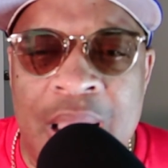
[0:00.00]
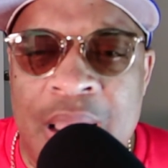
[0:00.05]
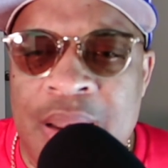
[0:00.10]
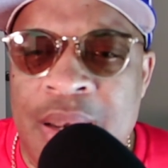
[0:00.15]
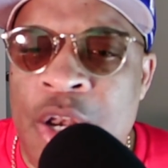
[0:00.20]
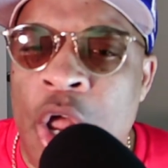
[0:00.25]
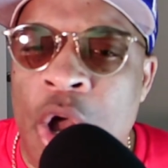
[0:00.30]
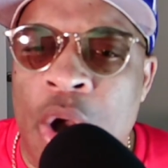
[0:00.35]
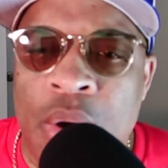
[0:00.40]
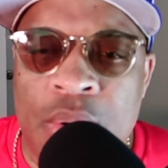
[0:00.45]

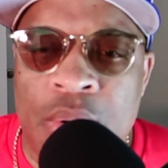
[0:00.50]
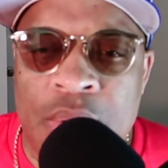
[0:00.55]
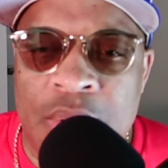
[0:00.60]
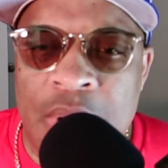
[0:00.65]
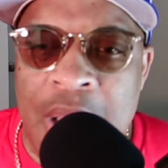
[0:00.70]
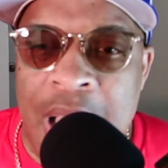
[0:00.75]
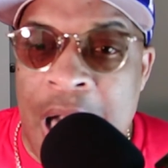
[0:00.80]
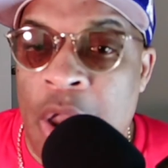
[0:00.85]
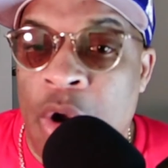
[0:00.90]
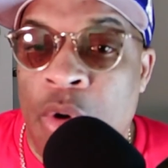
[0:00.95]
no,
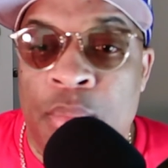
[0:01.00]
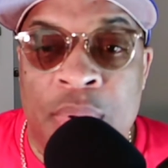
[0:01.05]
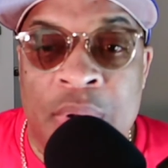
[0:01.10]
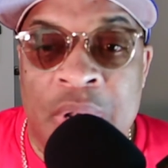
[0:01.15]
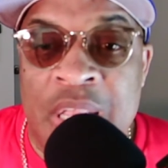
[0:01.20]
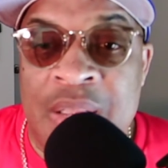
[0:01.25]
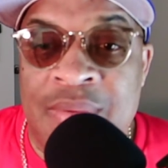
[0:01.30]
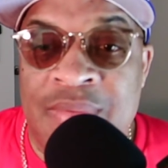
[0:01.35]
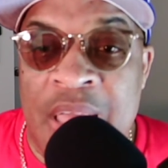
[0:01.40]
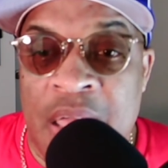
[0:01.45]
I don't
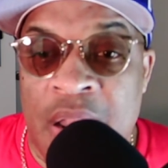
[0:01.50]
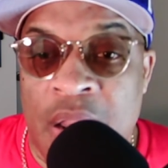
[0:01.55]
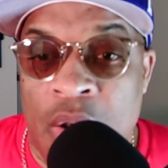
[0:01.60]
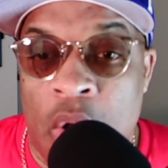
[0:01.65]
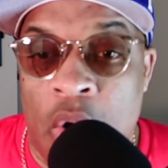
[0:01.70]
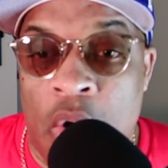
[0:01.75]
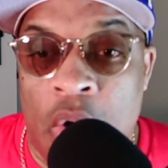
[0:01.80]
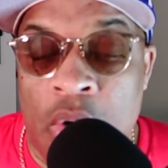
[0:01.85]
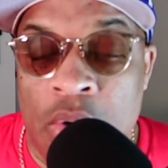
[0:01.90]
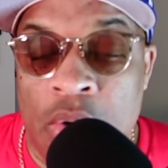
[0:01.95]
believe that at
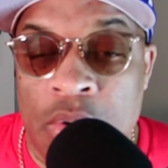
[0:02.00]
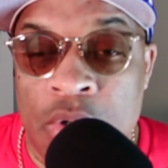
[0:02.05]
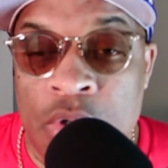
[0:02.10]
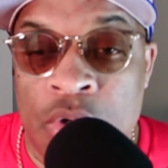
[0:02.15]
all.